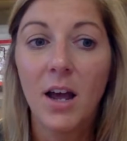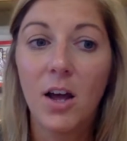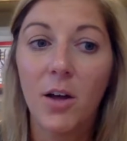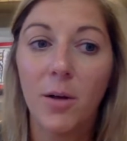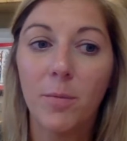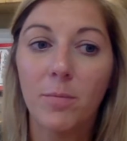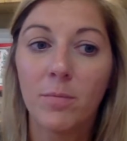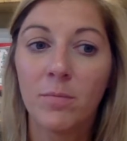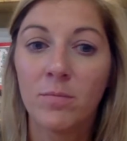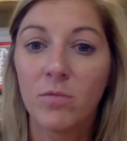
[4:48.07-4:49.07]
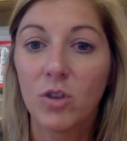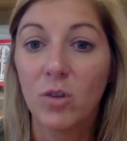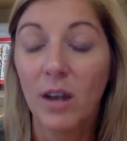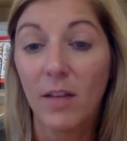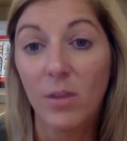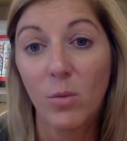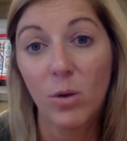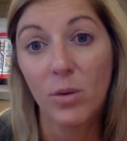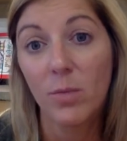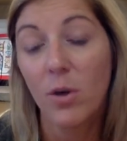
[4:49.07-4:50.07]
You could have them work
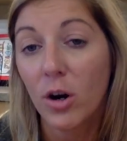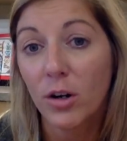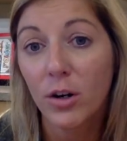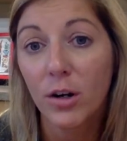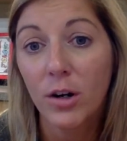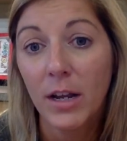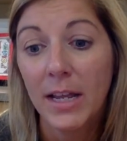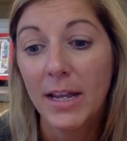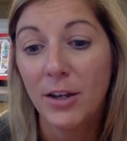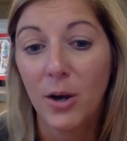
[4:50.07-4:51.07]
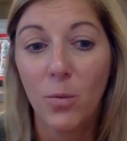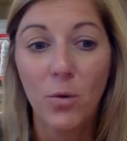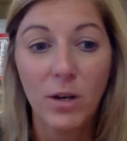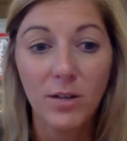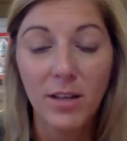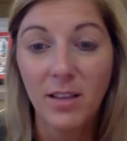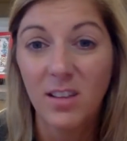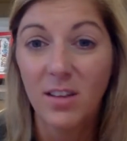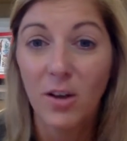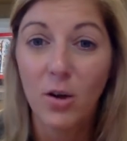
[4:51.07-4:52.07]
with a partner. One sing the
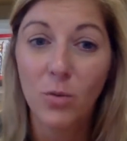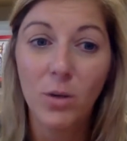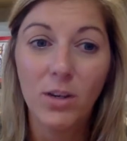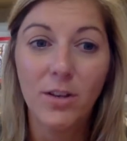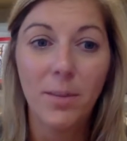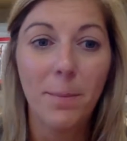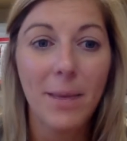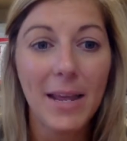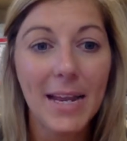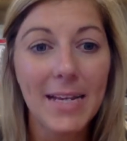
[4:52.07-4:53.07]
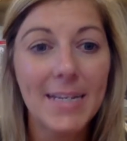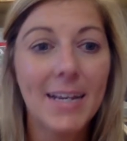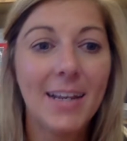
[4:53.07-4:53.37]
song, one do the beat.